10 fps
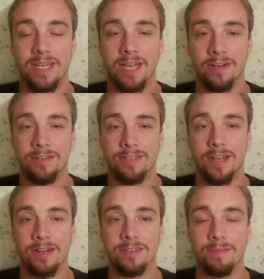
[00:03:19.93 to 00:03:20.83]
air the
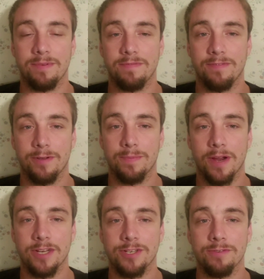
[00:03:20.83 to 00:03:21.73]
tires up to full
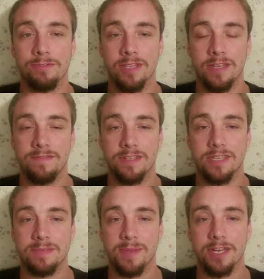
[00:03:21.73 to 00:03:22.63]
pressure, relieve the
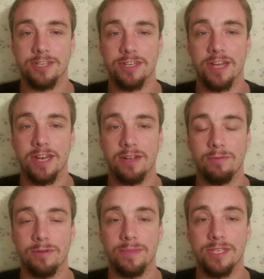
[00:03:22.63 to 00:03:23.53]
suspension, and it
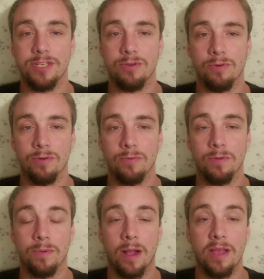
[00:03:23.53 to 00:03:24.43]
will be stored.
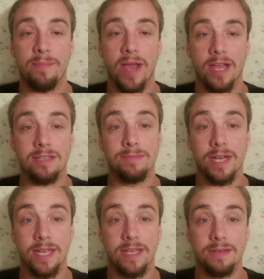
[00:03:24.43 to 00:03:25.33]
We'll probably bag the
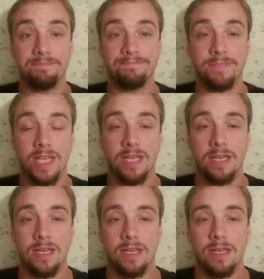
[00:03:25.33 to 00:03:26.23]
bike.
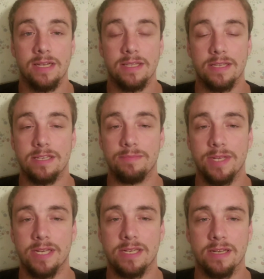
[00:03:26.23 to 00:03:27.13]
This will
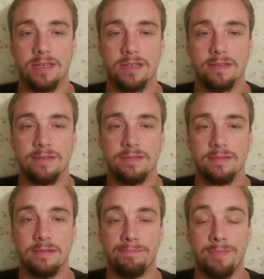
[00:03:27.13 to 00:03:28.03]
be until
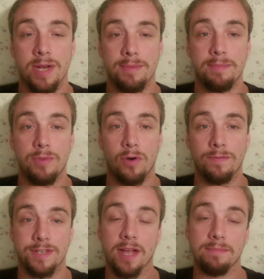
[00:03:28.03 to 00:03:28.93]
minimum
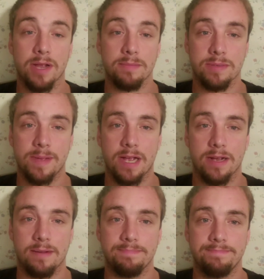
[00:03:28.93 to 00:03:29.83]
overtime comes
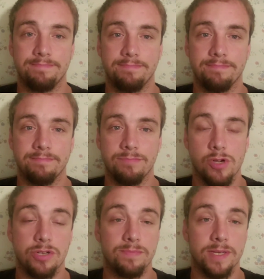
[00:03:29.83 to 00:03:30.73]
back up,
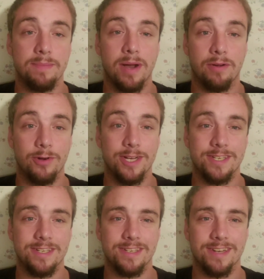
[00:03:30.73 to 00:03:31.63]
which will be about race
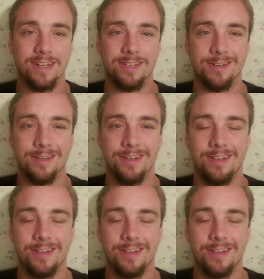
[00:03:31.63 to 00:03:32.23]
season next year.